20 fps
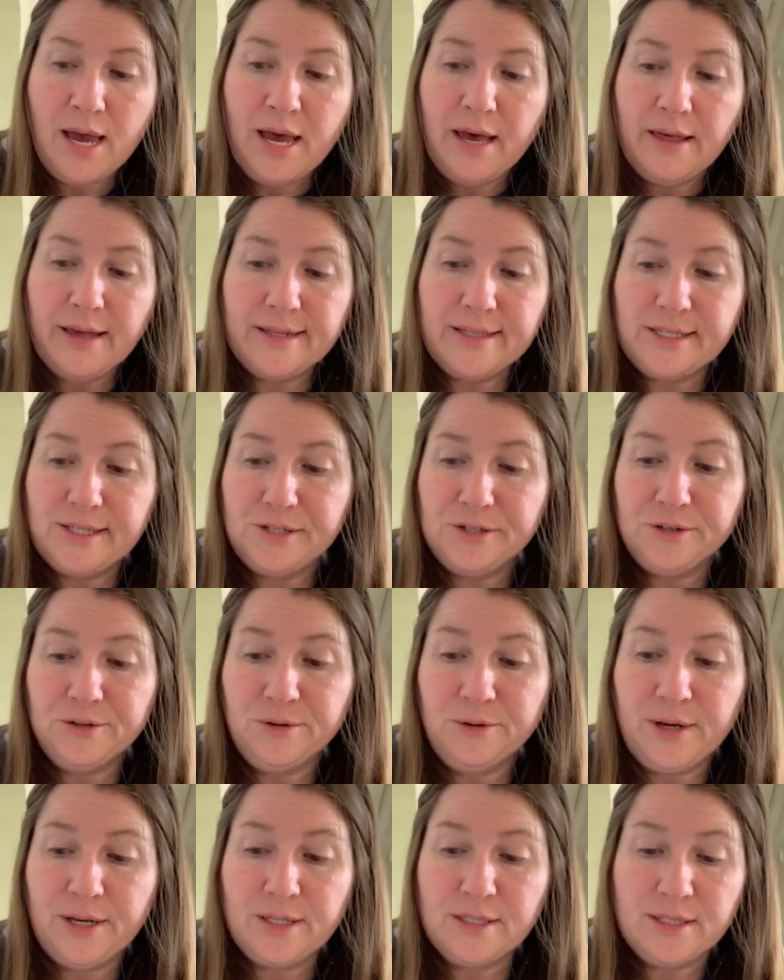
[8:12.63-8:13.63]
It
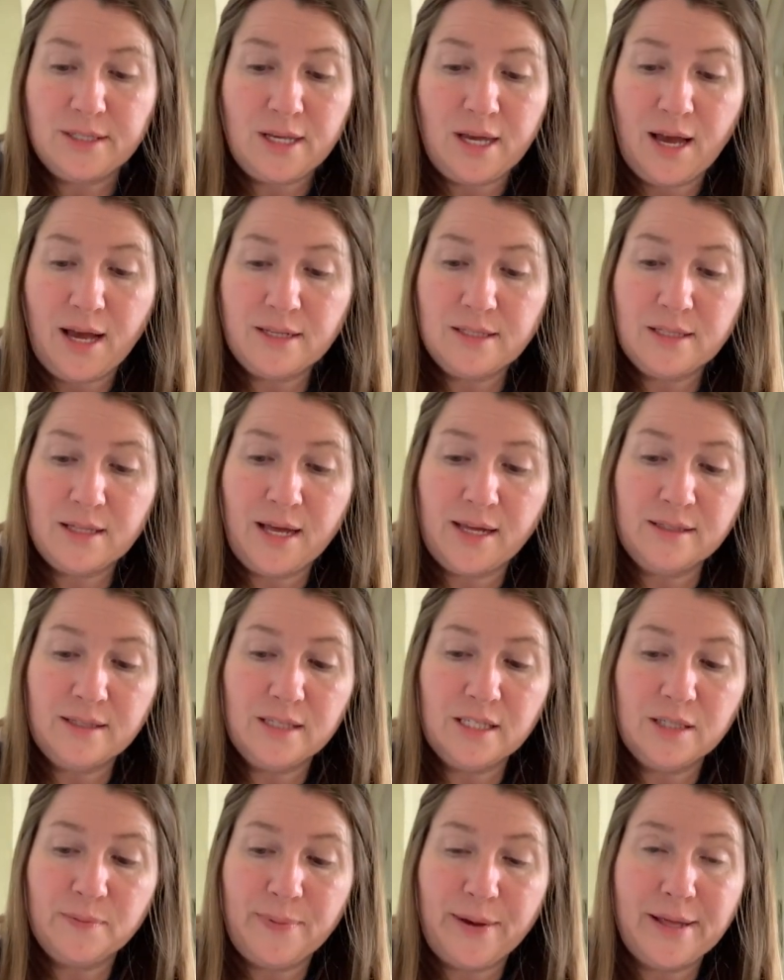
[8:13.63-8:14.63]
still has lots
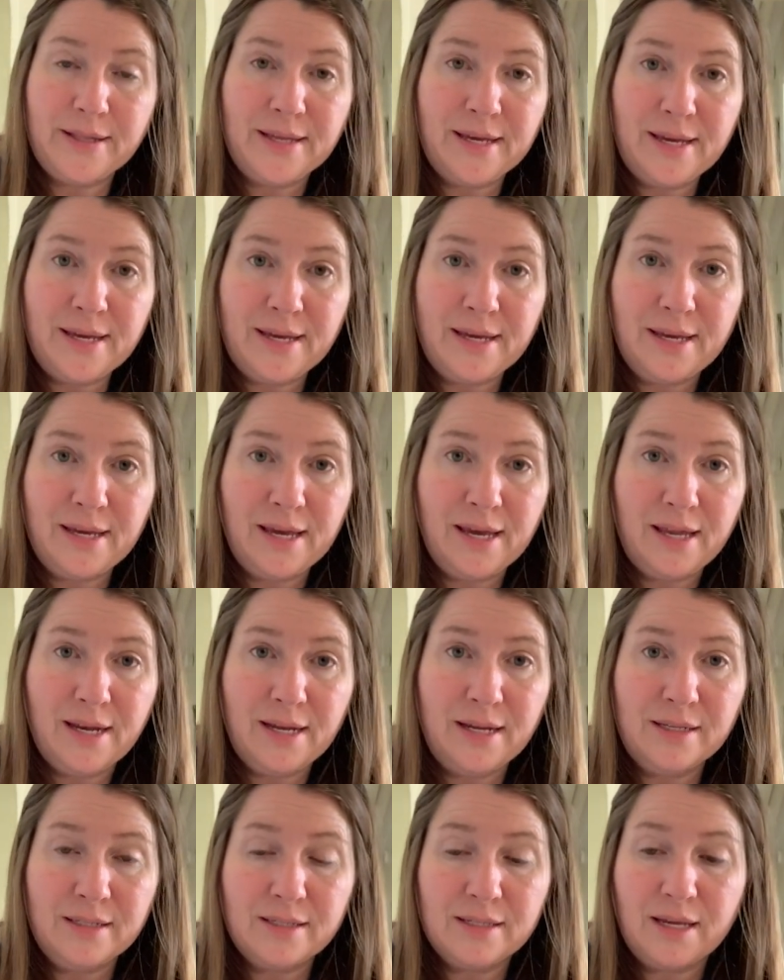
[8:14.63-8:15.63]
of spelling in
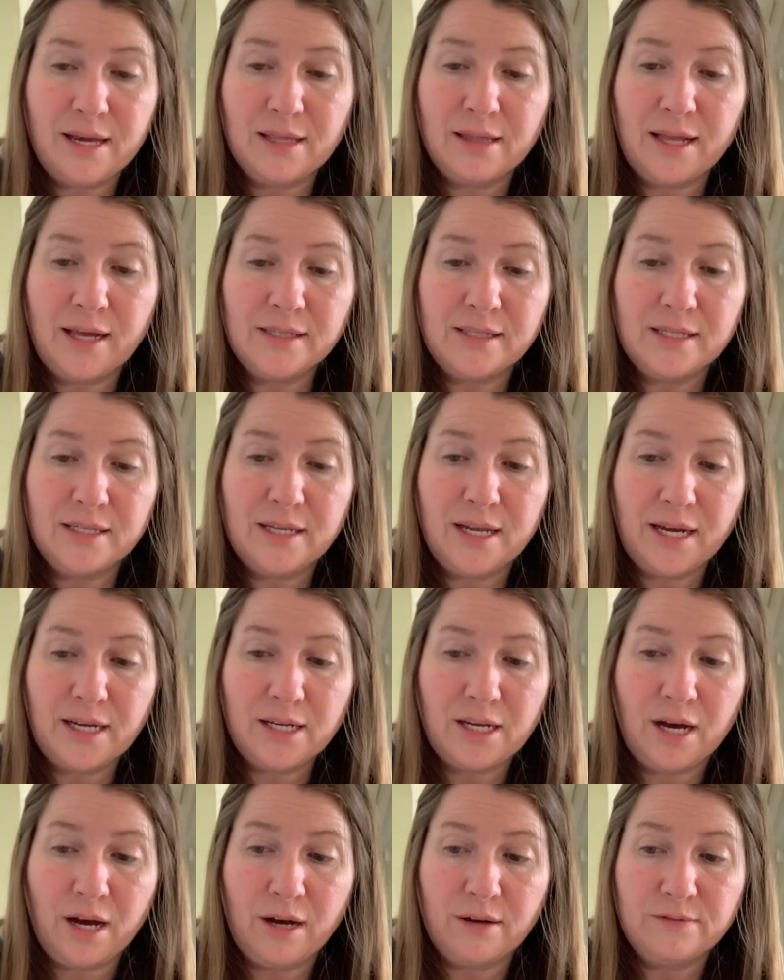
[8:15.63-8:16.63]
it and lots of
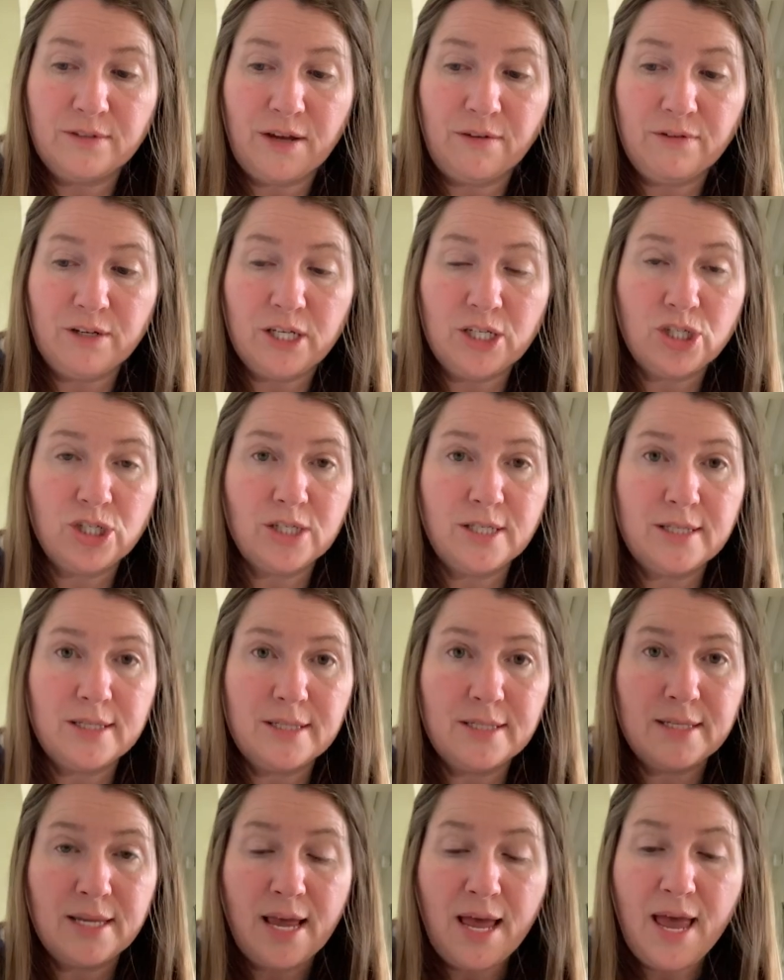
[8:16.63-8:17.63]

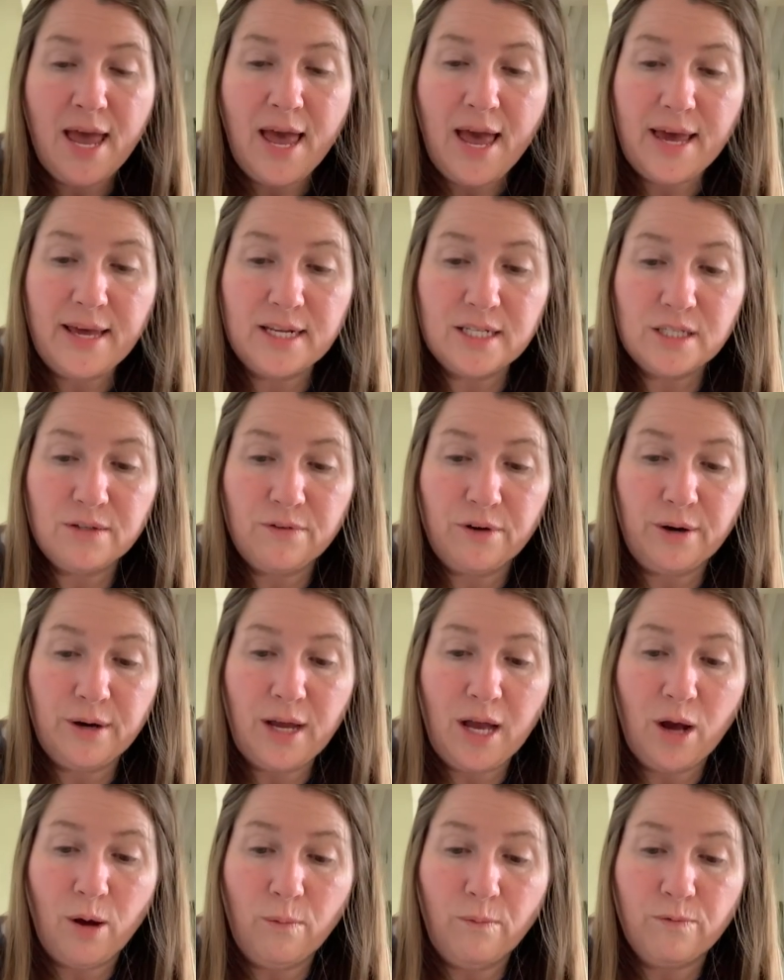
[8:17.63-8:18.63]
definitions, and it's very
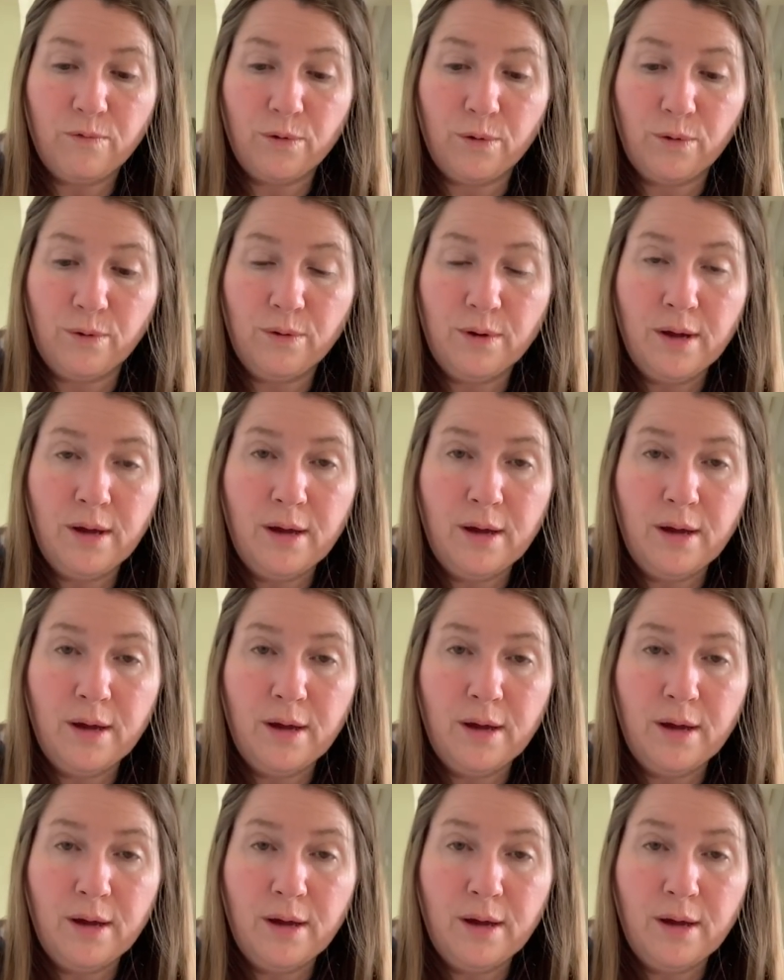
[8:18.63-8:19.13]
helpful,